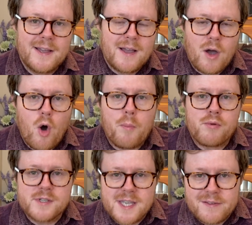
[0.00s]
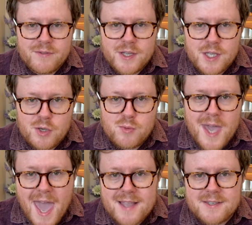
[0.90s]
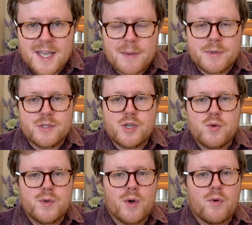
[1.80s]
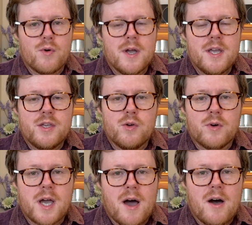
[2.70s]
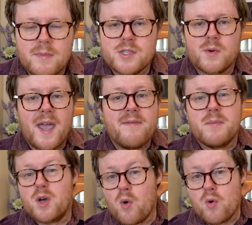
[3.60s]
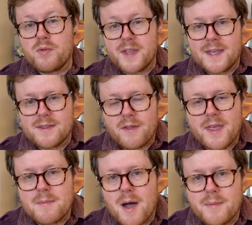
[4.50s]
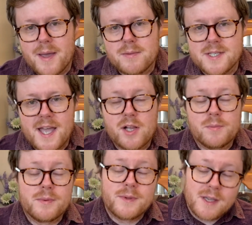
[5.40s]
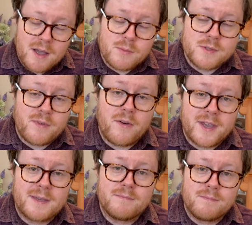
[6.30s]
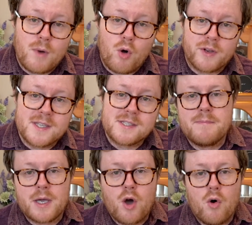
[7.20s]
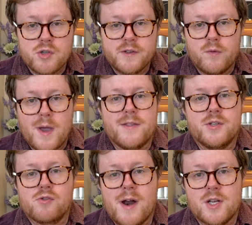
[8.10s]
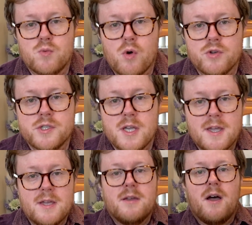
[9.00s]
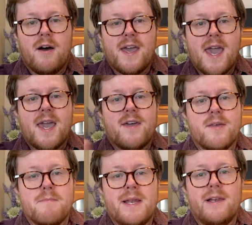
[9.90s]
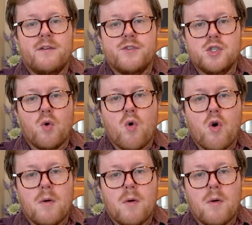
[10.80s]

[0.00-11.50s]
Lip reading: operative that you get to come and do your car. So I gave them a call thinking that they might be able to help. The guy was very honest. Because of where the scratch was, i.e. in the middle of the door on